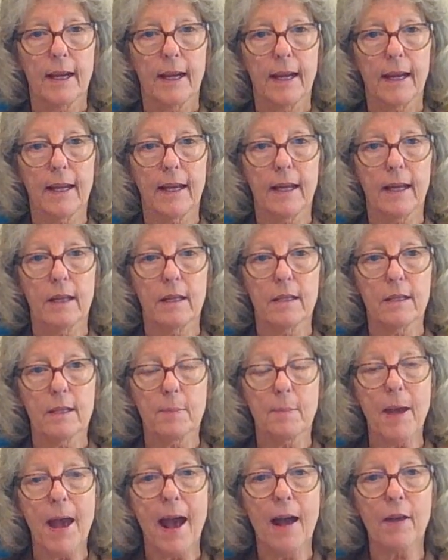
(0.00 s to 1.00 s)
And
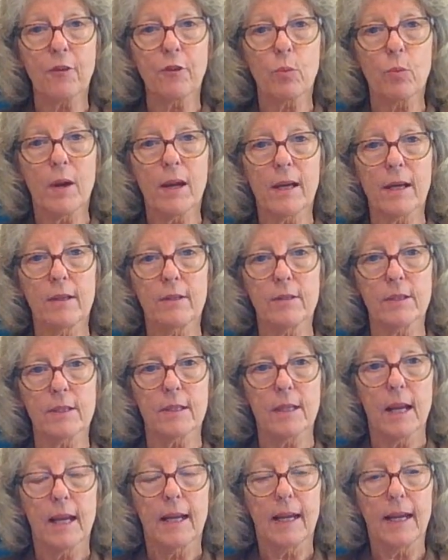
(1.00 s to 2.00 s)
the
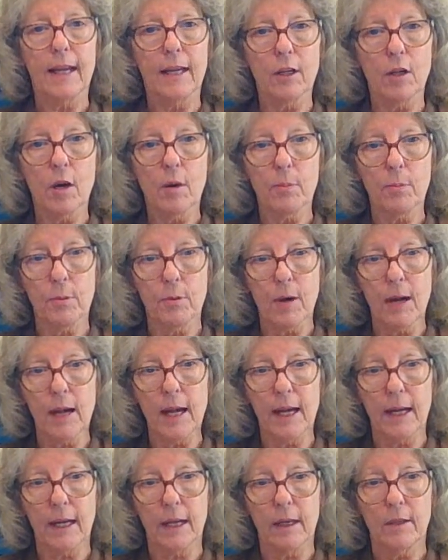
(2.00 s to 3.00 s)
pathways in our
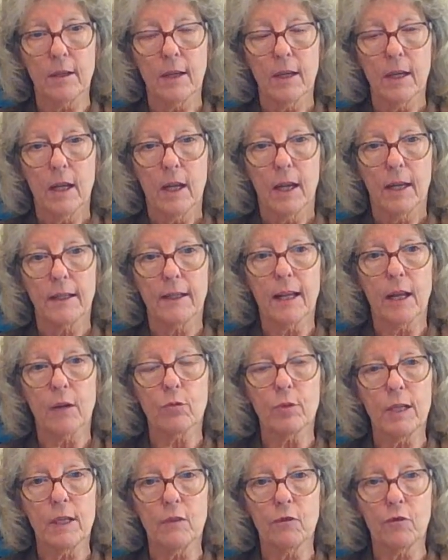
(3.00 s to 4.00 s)
brain
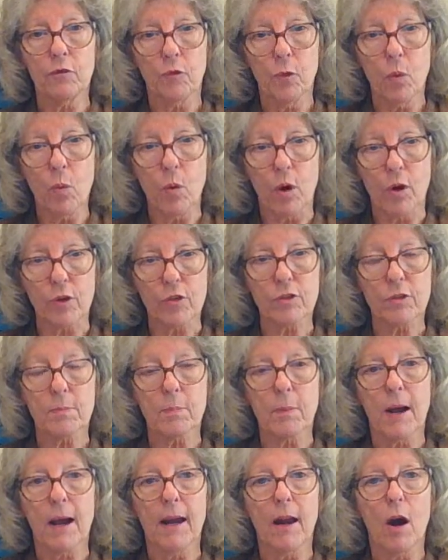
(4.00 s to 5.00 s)
get
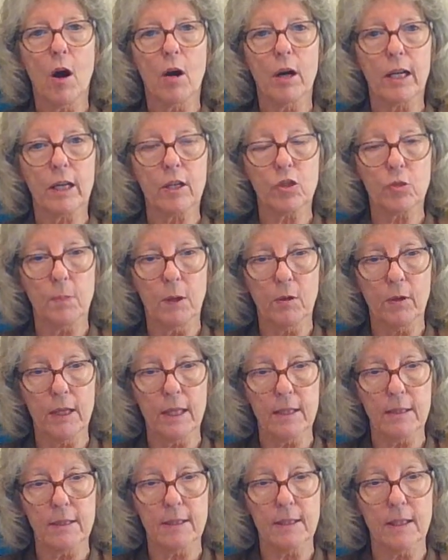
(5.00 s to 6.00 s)
reinforced by our
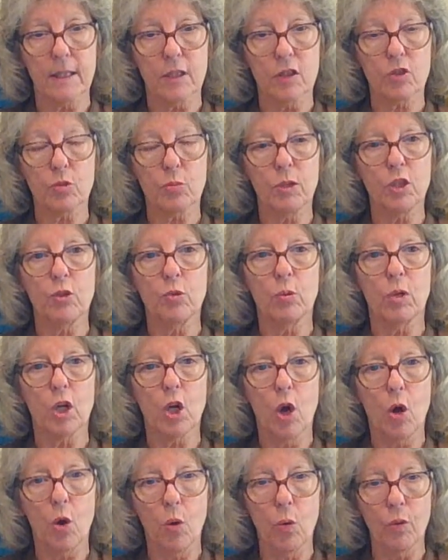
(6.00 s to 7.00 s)
experiences. We do
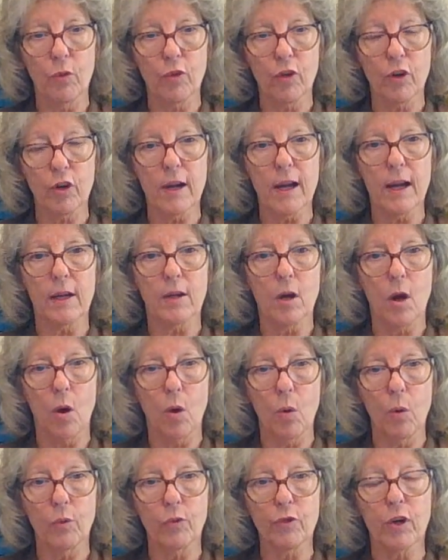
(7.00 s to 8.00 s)
it over and
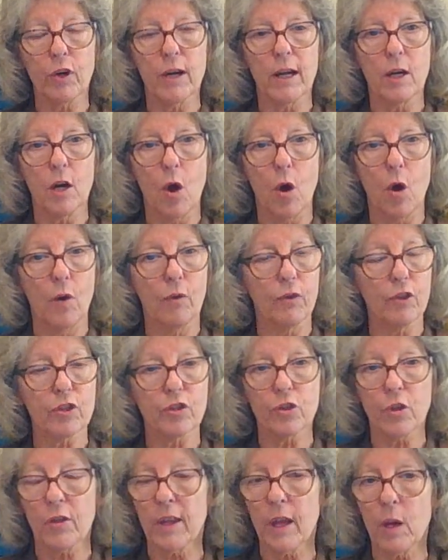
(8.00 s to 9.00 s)
over and over
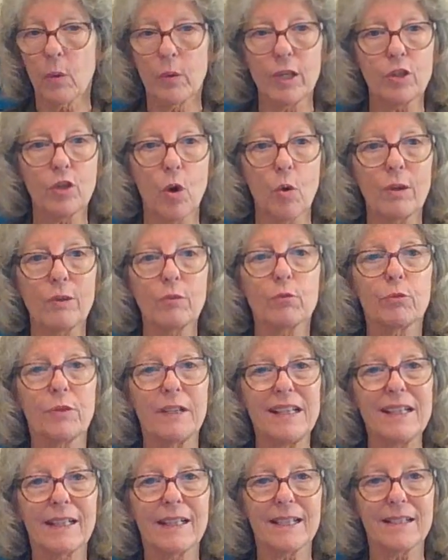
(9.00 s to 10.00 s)
so that we don't
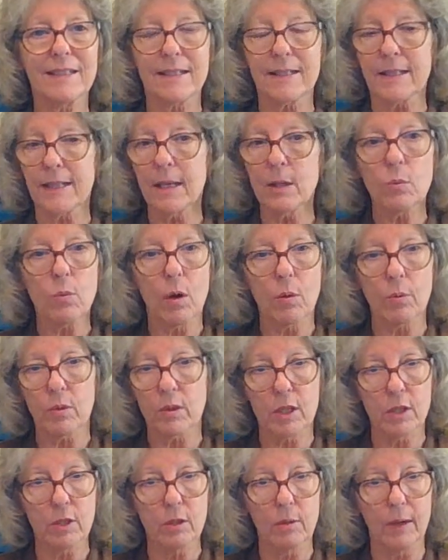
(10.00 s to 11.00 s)
really see what
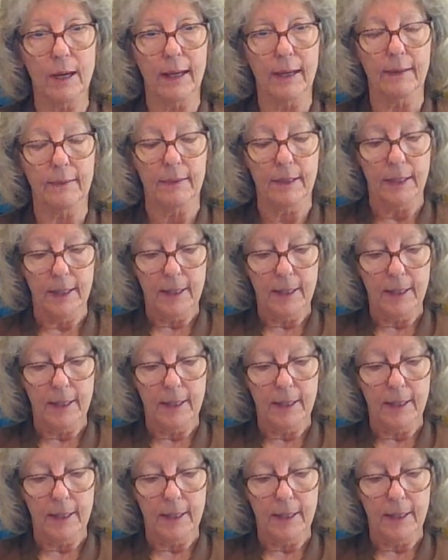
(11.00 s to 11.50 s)
we're doing.